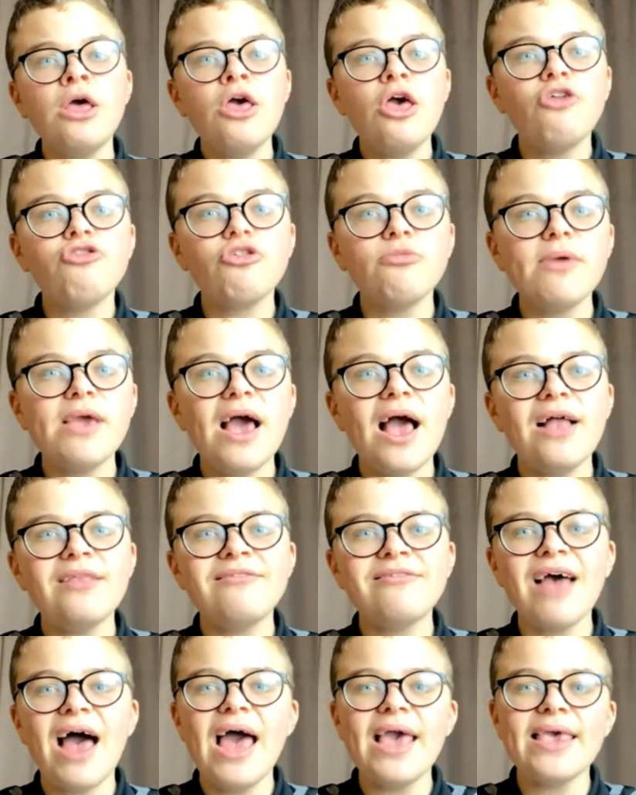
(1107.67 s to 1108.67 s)
it's going to be a
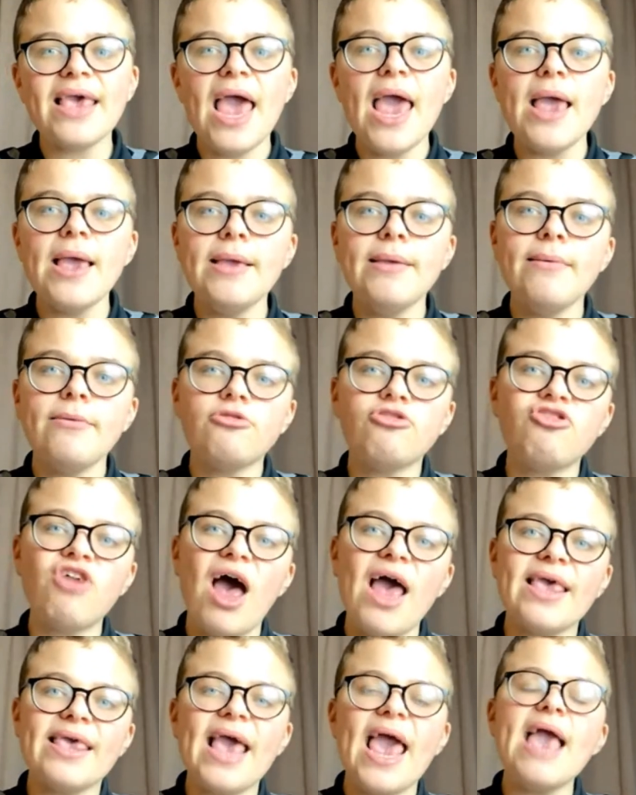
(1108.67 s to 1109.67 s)
tight games
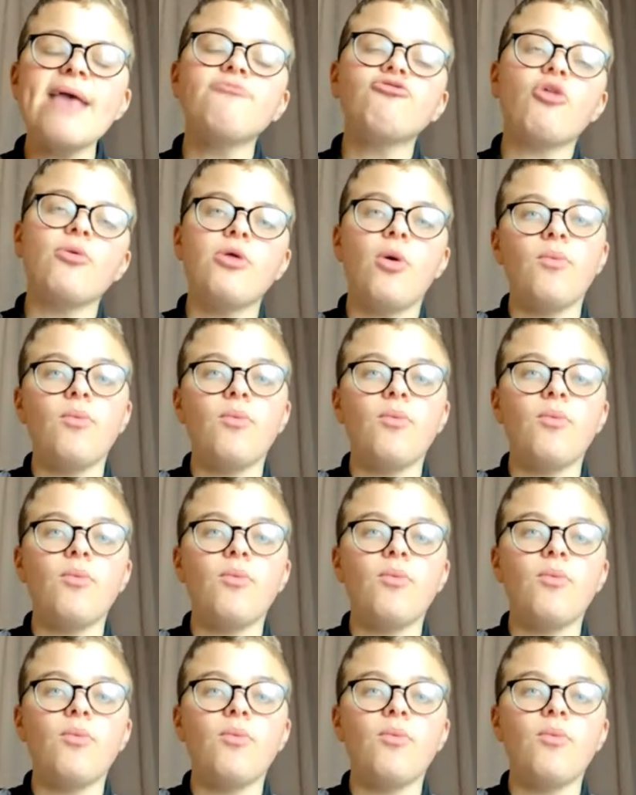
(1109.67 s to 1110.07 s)
coming